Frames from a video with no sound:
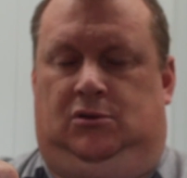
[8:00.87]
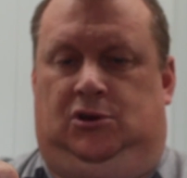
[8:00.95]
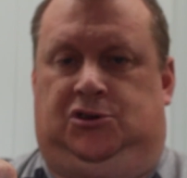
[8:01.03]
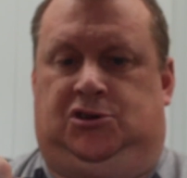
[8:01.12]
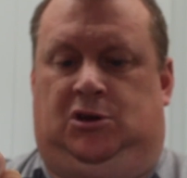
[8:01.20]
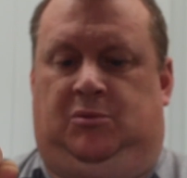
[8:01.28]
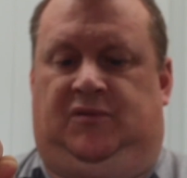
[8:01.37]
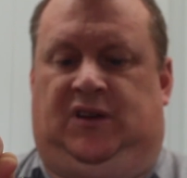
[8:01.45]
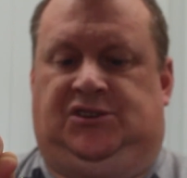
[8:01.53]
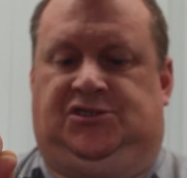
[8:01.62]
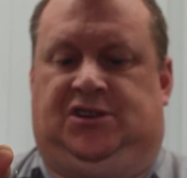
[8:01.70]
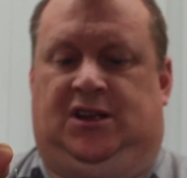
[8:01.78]
the top of
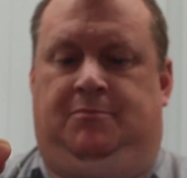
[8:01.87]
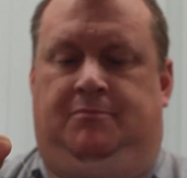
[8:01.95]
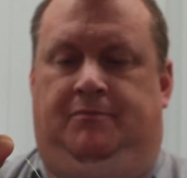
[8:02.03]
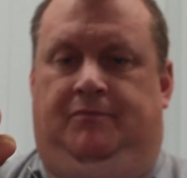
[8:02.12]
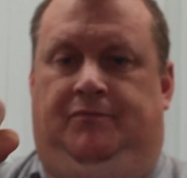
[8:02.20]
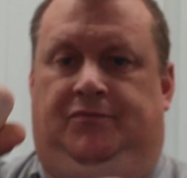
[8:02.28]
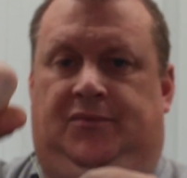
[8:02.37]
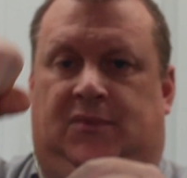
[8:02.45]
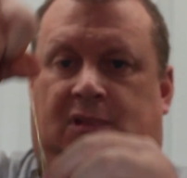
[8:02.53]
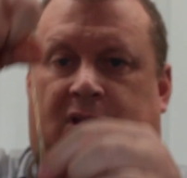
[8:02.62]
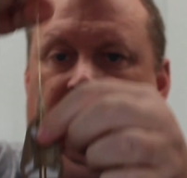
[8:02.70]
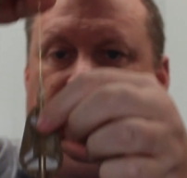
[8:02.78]
our stem,
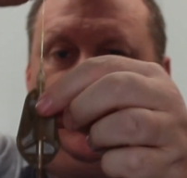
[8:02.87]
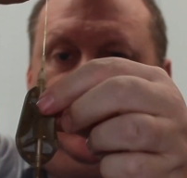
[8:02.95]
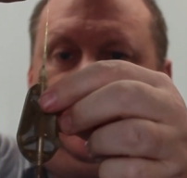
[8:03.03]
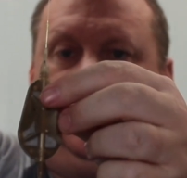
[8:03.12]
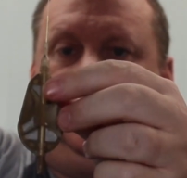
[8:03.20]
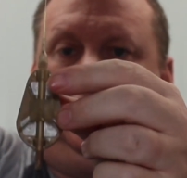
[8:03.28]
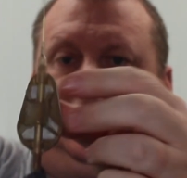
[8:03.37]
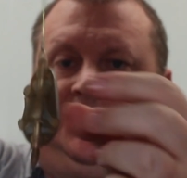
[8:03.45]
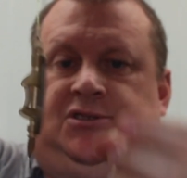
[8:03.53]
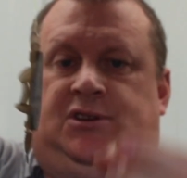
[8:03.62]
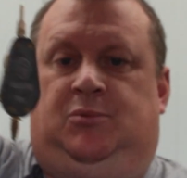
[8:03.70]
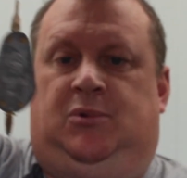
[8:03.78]
and as I
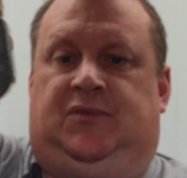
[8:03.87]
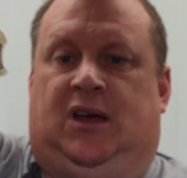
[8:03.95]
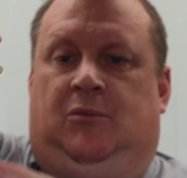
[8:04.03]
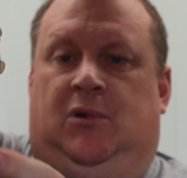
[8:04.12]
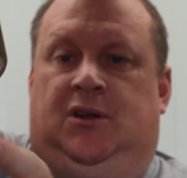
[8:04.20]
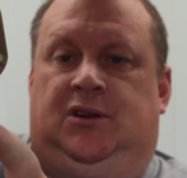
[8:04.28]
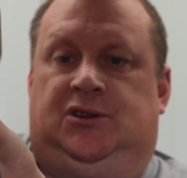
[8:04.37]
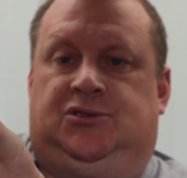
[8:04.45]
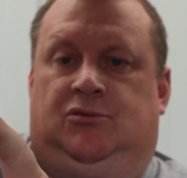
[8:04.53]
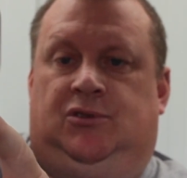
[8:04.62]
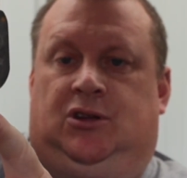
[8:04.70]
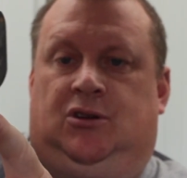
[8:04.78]
said, with that one it's
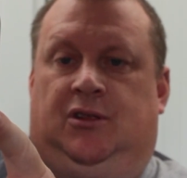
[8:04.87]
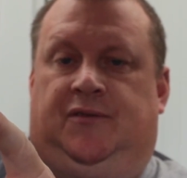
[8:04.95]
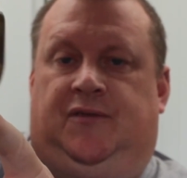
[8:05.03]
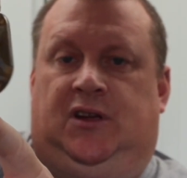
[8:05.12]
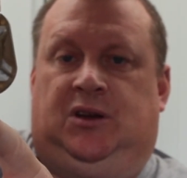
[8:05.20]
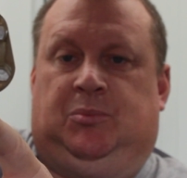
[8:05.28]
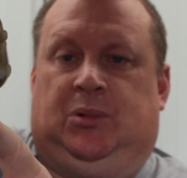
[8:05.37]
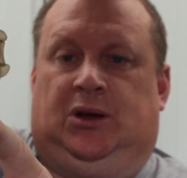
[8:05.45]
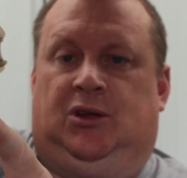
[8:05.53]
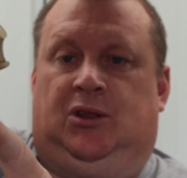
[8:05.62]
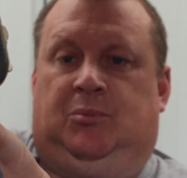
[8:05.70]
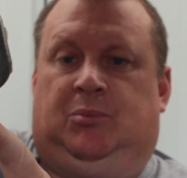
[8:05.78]
already got the feeder
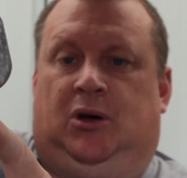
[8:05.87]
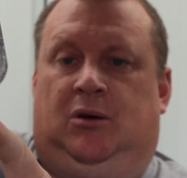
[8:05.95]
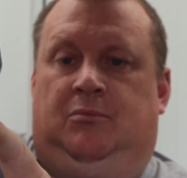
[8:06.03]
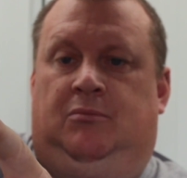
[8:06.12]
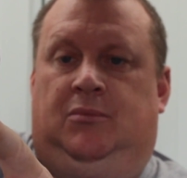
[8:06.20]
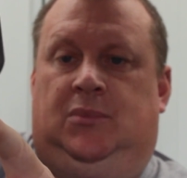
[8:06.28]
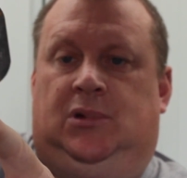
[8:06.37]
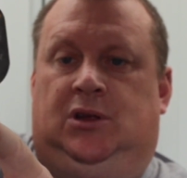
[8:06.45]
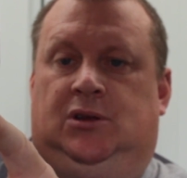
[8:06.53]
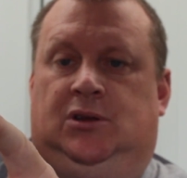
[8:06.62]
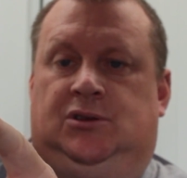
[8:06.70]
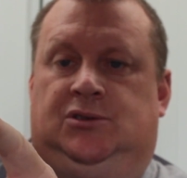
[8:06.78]
bead on the bottom,
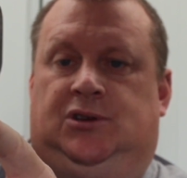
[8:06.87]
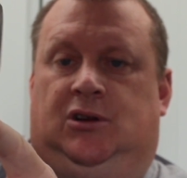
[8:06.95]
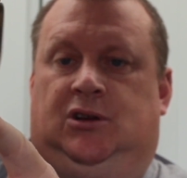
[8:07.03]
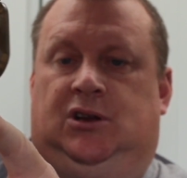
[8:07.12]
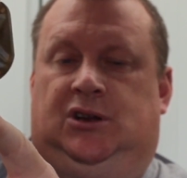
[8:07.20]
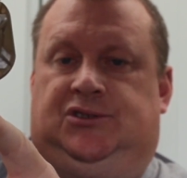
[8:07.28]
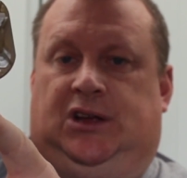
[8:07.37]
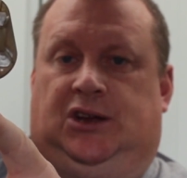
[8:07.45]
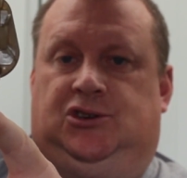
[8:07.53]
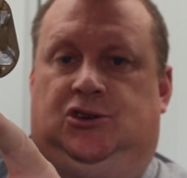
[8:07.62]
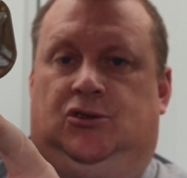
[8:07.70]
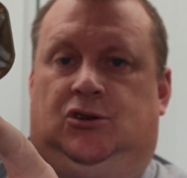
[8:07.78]
so you can
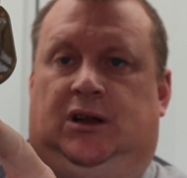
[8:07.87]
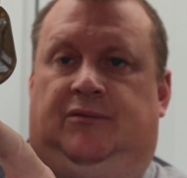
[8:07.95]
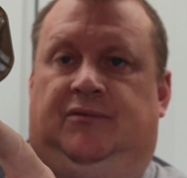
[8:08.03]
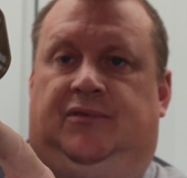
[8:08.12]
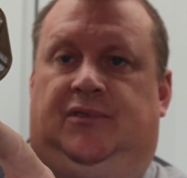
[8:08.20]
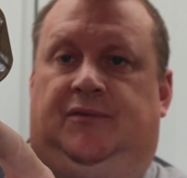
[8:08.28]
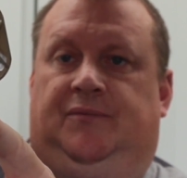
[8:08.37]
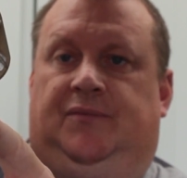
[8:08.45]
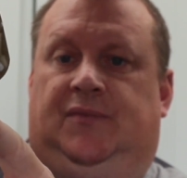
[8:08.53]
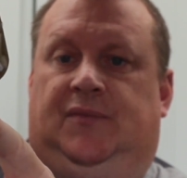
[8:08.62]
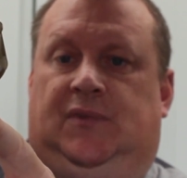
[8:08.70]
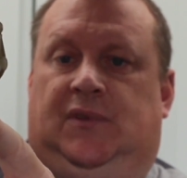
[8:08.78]
attach your hook length.
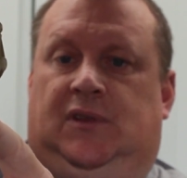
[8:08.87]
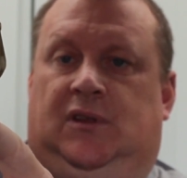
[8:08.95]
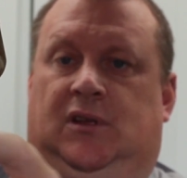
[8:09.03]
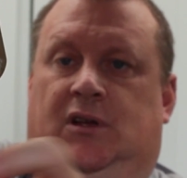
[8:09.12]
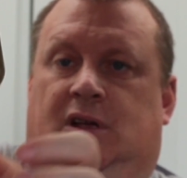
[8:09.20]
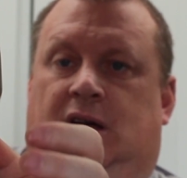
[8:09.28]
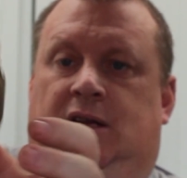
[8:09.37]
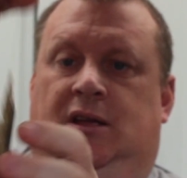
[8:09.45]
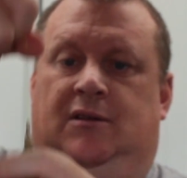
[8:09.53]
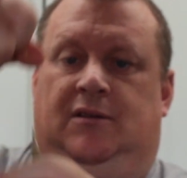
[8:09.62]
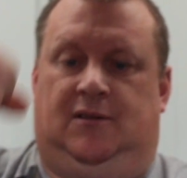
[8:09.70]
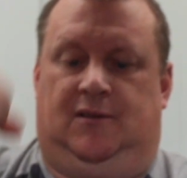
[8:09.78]
Okay,
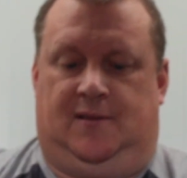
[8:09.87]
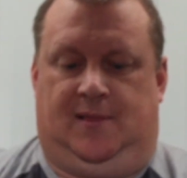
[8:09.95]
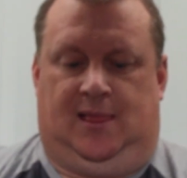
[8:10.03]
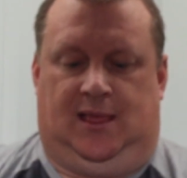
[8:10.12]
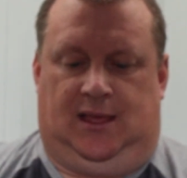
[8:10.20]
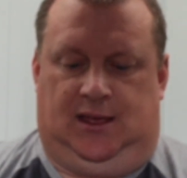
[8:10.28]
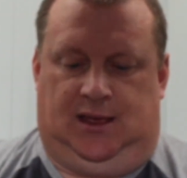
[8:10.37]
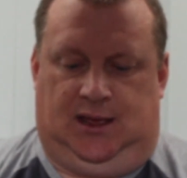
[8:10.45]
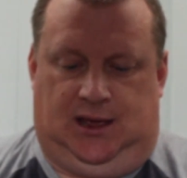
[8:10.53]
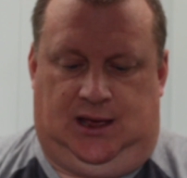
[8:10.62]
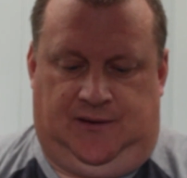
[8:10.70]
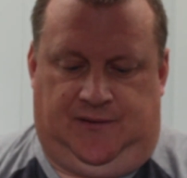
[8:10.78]

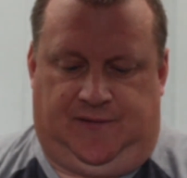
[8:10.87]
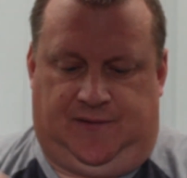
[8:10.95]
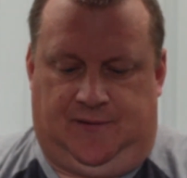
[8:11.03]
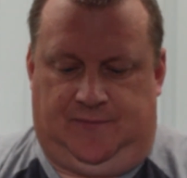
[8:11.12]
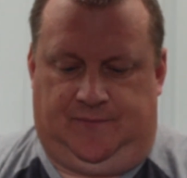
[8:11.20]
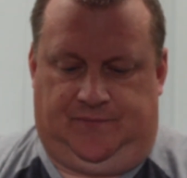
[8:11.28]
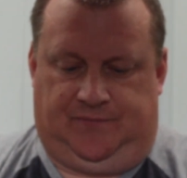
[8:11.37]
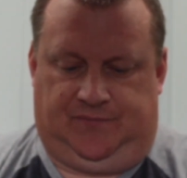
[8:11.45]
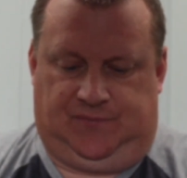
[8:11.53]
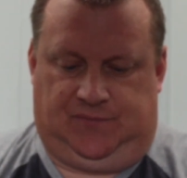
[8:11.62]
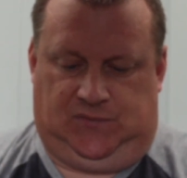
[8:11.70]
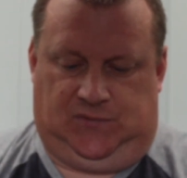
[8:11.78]
if
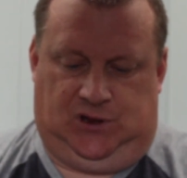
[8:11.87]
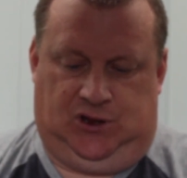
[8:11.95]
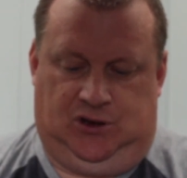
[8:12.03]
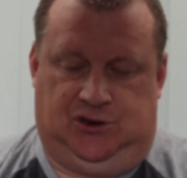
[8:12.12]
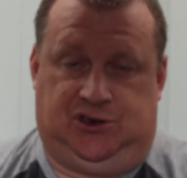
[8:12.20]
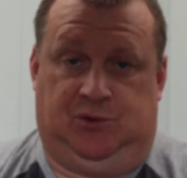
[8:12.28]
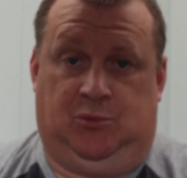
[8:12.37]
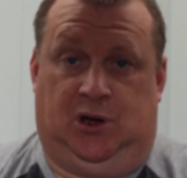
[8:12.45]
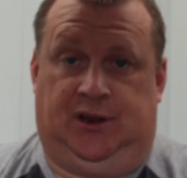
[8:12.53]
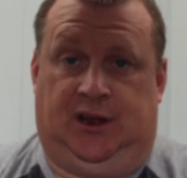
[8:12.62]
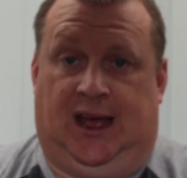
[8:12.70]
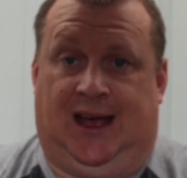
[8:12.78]
you're using
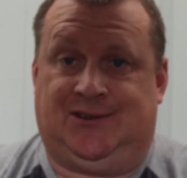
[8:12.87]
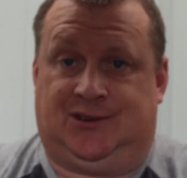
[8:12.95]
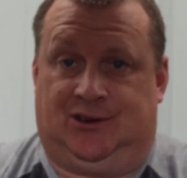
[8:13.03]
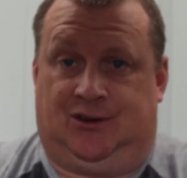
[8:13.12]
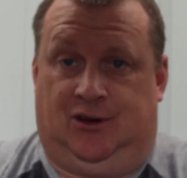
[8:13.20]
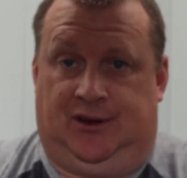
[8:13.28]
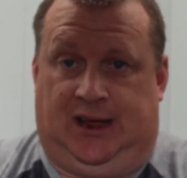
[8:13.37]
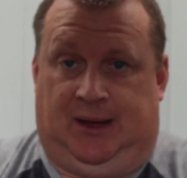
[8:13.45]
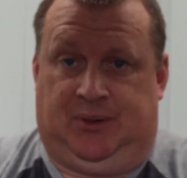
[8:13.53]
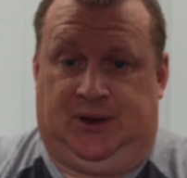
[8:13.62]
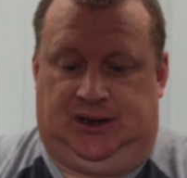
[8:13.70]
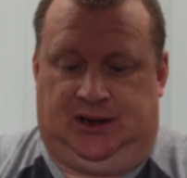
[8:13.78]
one that hasn't got
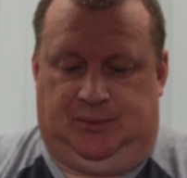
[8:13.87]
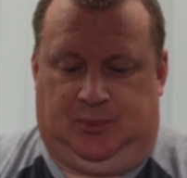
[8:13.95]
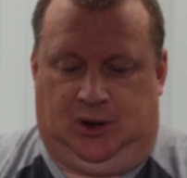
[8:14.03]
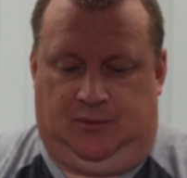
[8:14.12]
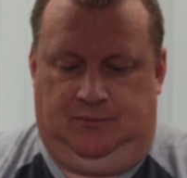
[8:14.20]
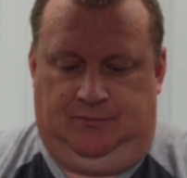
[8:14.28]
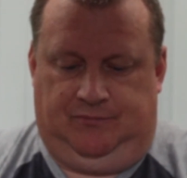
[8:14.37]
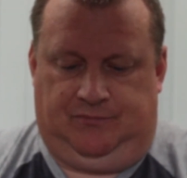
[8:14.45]
that bead at the bottom,